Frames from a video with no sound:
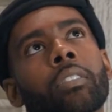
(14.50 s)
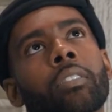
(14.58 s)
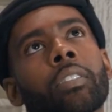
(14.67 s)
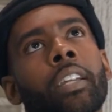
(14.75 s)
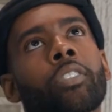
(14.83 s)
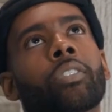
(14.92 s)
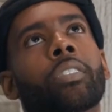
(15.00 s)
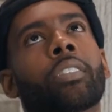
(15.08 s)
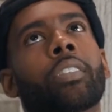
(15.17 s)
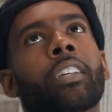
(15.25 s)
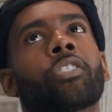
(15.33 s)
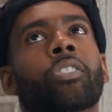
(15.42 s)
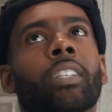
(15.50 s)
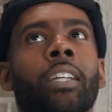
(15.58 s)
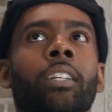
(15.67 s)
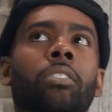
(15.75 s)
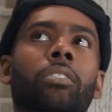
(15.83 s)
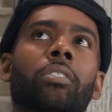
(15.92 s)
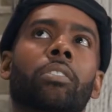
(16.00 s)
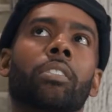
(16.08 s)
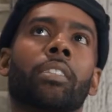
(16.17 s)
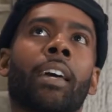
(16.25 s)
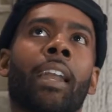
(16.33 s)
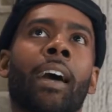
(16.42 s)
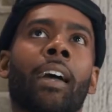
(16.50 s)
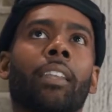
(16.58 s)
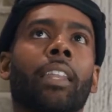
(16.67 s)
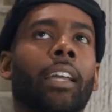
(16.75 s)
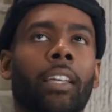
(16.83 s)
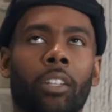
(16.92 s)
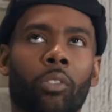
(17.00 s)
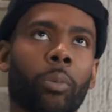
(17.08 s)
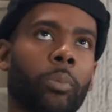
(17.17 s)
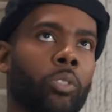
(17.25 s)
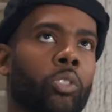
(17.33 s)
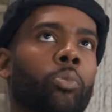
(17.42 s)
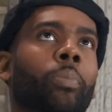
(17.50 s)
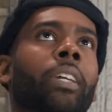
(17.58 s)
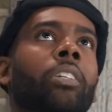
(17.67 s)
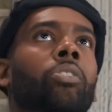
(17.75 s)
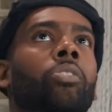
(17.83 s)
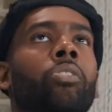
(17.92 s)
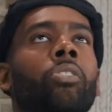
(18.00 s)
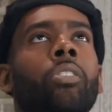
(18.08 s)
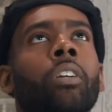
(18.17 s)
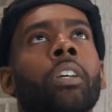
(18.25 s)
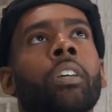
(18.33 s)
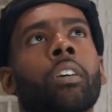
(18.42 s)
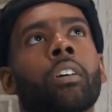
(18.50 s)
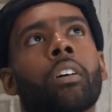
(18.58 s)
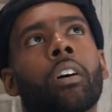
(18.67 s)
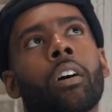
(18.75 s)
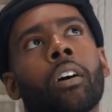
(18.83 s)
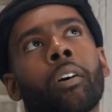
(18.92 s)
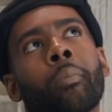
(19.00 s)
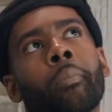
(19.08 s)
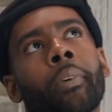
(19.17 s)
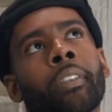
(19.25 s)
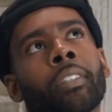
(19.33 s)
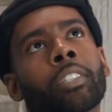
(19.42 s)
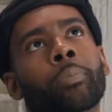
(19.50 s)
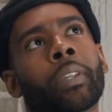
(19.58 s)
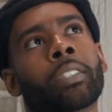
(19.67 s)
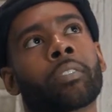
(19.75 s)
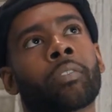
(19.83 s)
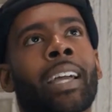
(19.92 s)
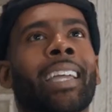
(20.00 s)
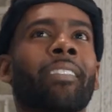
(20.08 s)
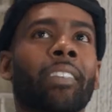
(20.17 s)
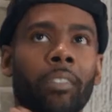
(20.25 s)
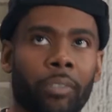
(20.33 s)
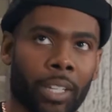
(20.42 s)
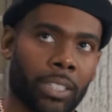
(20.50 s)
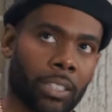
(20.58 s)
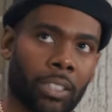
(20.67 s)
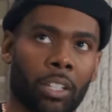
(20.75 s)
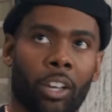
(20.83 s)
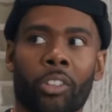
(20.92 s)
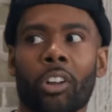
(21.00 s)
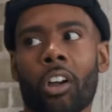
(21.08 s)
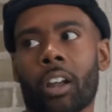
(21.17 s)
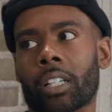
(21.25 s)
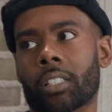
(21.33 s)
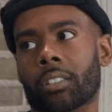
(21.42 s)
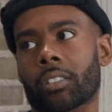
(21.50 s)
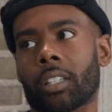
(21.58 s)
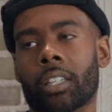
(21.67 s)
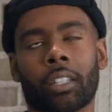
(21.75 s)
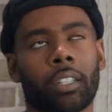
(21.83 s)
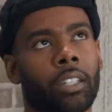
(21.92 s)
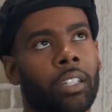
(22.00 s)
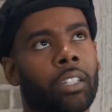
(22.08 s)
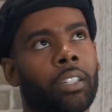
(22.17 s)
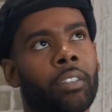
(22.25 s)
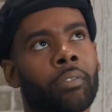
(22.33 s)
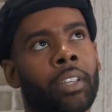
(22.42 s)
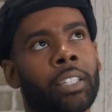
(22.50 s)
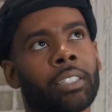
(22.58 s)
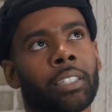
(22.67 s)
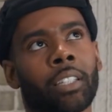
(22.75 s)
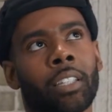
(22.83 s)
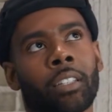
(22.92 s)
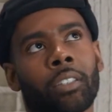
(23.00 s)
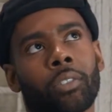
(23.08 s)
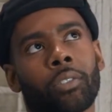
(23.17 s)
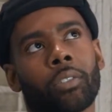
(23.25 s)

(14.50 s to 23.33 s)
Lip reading: things that I like in the crypto space, or in the space of, like, even investing in other artists and investing in